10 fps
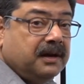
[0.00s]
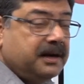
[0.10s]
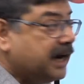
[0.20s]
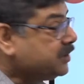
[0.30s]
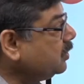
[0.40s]

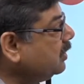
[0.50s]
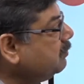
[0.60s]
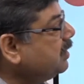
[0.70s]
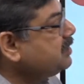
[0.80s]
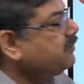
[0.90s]
natural
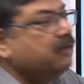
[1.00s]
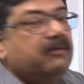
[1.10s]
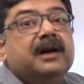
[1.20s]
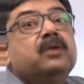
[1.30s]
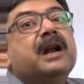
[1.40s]
numbers from
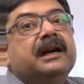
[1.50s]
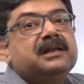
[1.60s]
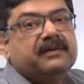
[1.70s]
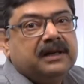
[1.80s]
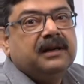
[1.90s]
1 to
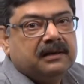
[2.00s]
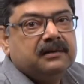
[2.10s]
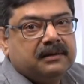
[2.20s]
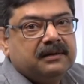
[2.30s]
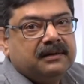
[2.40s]
97,
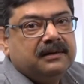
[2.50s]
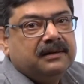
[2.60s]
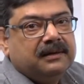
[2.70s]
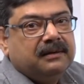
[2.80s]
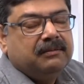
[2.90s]

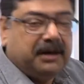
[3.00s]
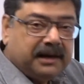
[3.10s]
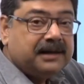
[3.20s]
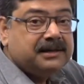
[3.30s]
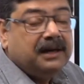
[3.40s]
but
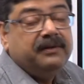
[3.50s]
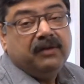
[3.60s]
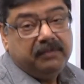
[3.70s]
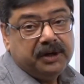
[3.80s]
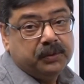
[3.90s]
that still
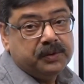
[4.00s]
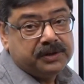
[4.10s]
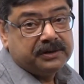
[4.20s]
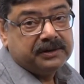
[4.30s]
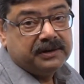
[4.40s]
will be used.